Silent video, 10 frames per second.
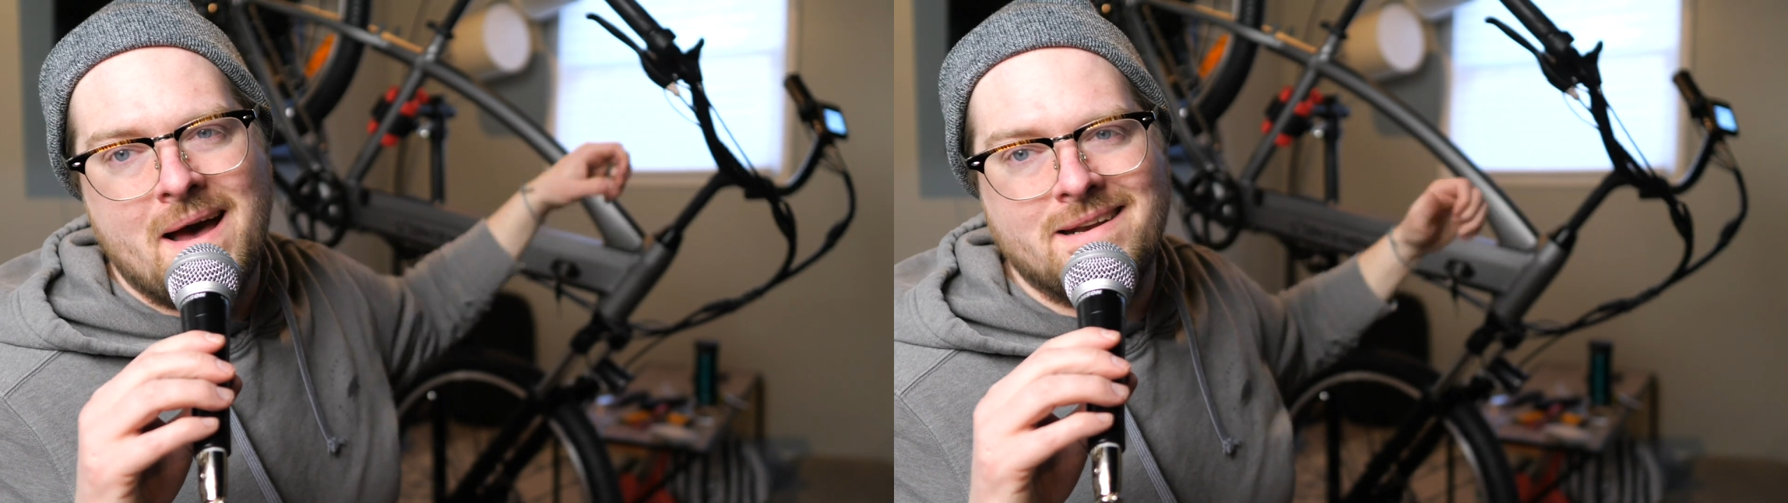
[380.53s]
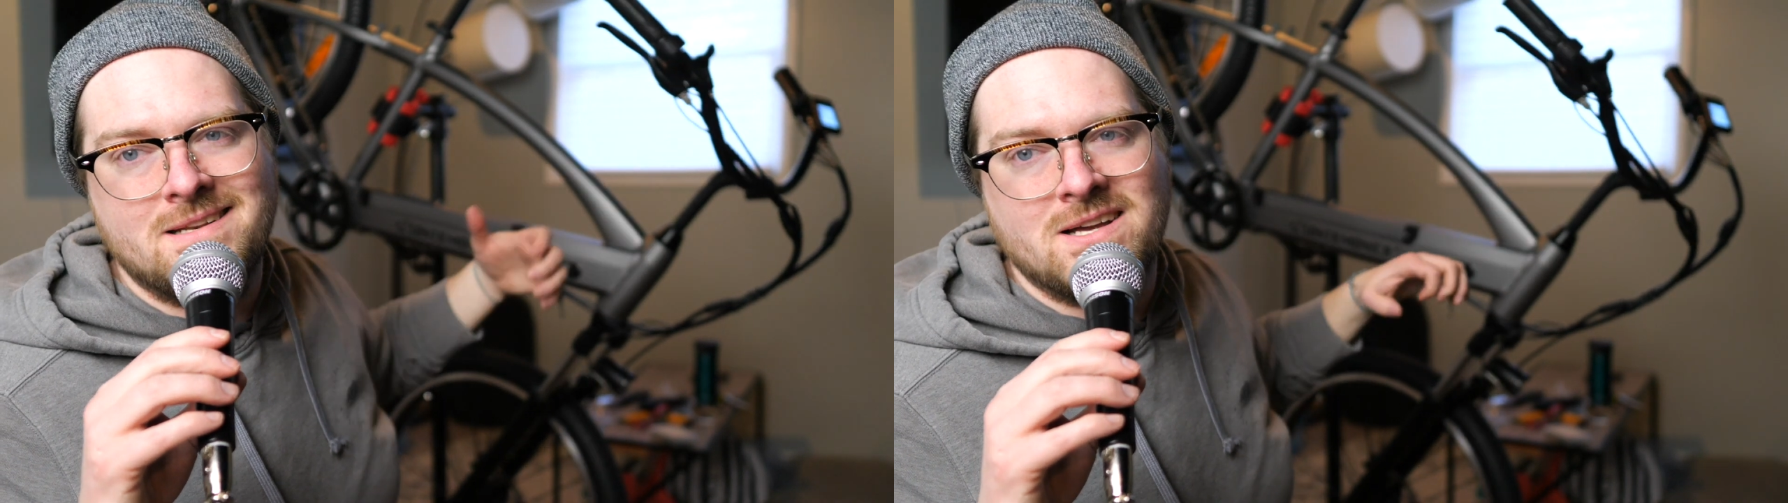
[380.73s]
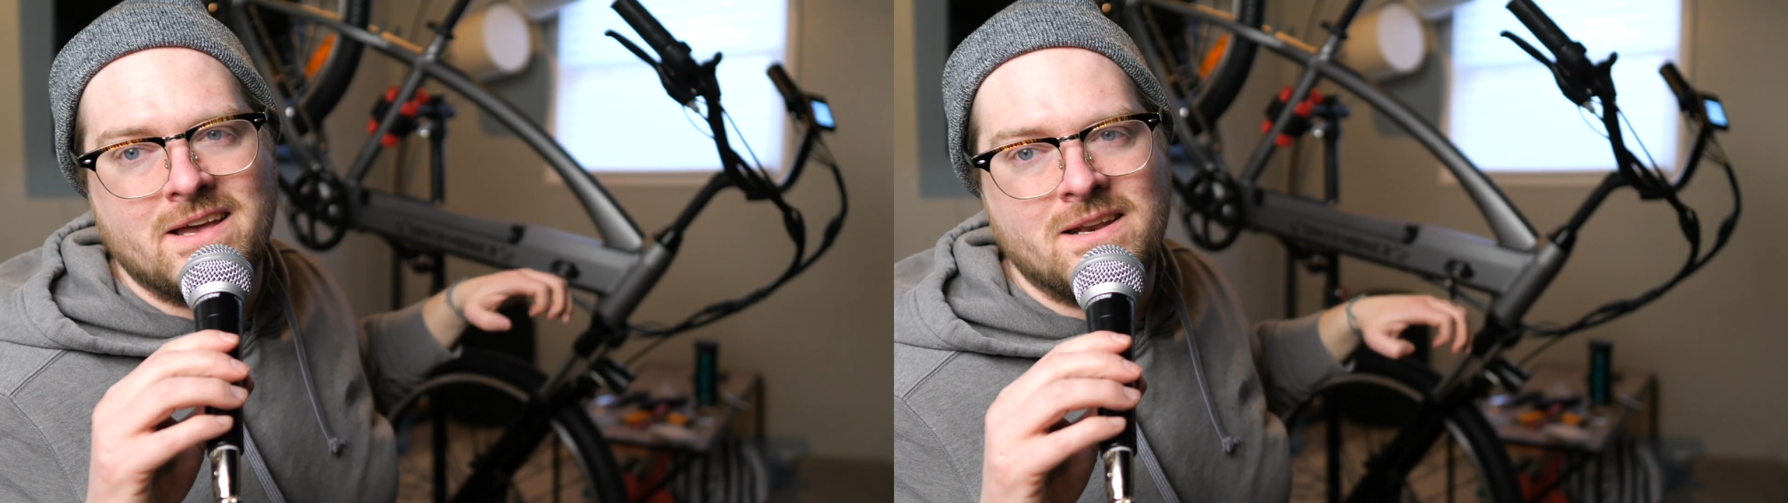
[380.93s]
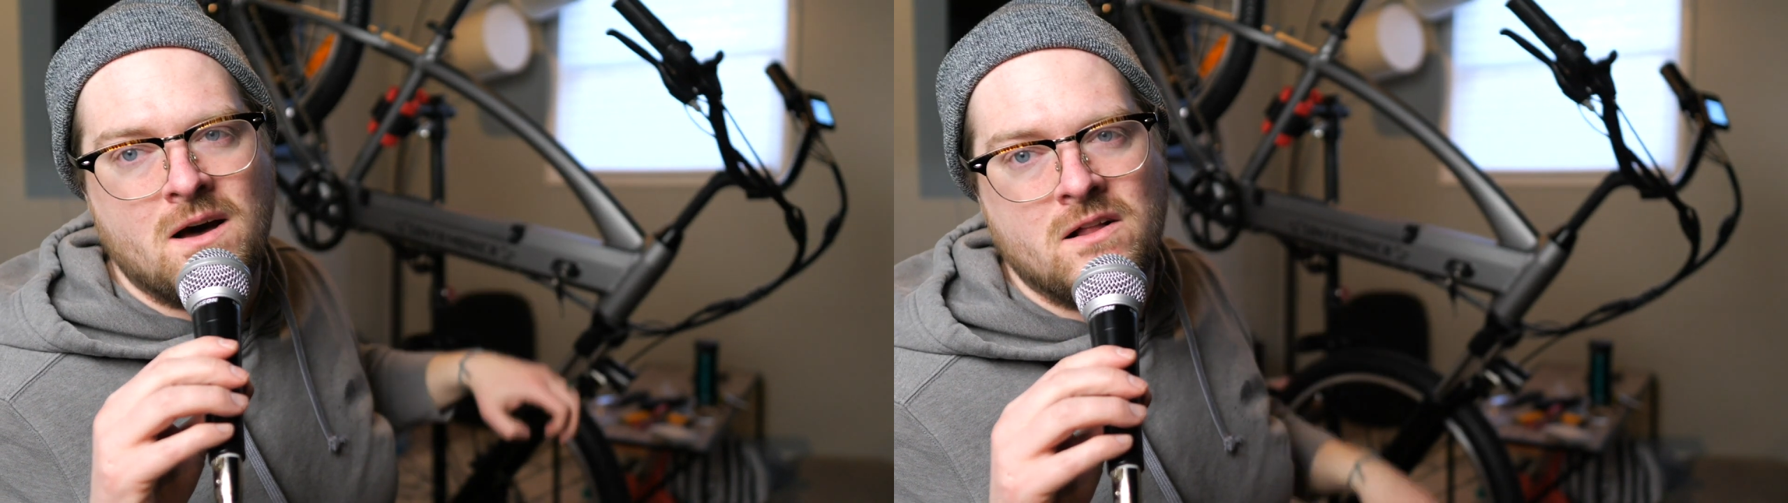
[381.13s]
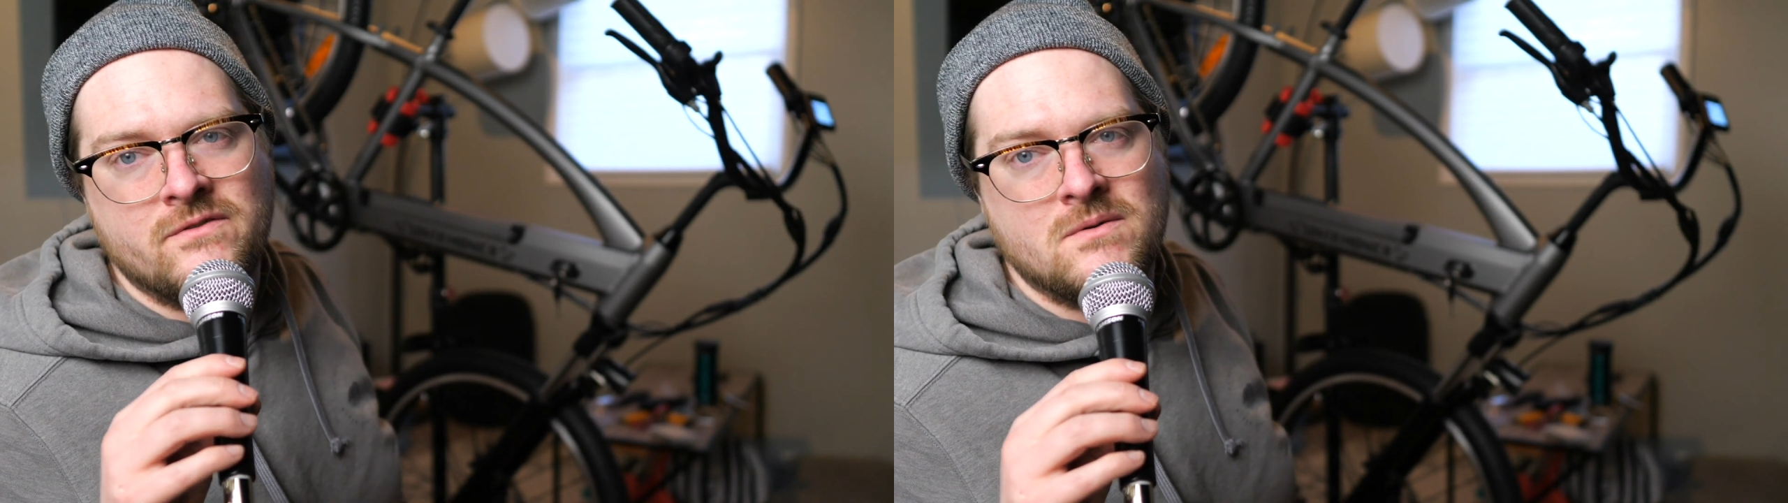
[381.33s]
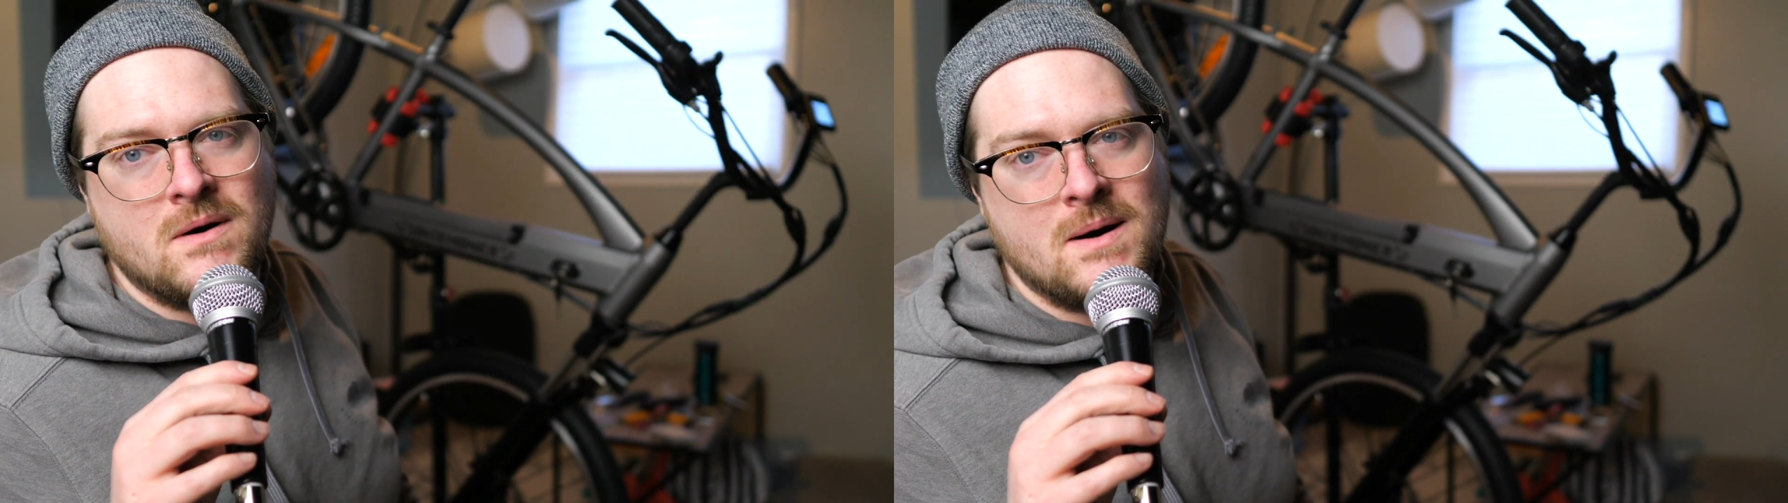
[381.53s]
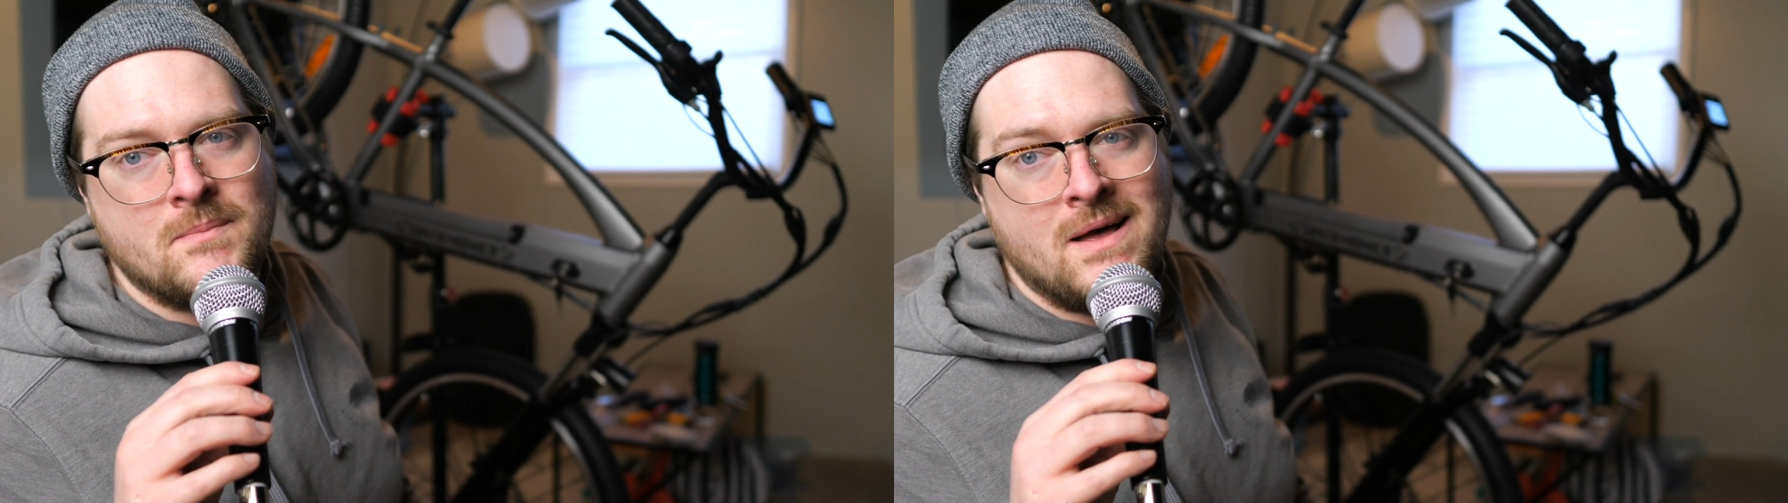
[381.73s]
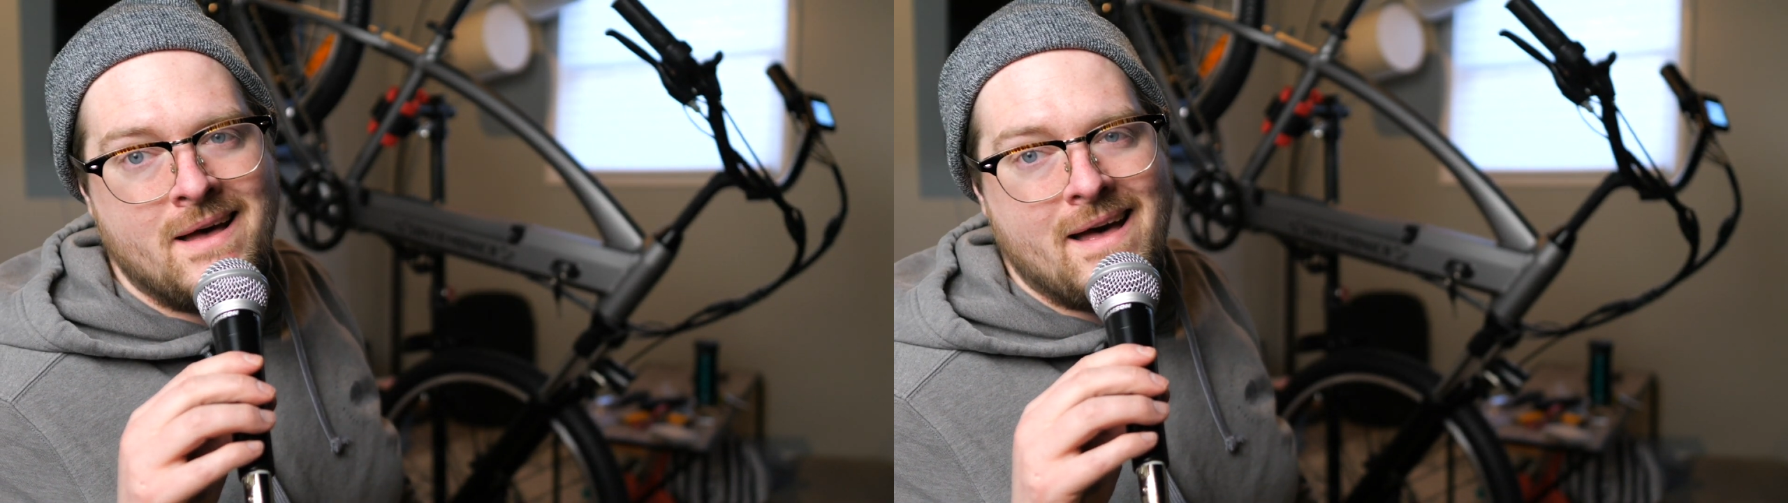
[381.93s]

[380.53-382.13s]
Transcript: I had to tighten all of them up.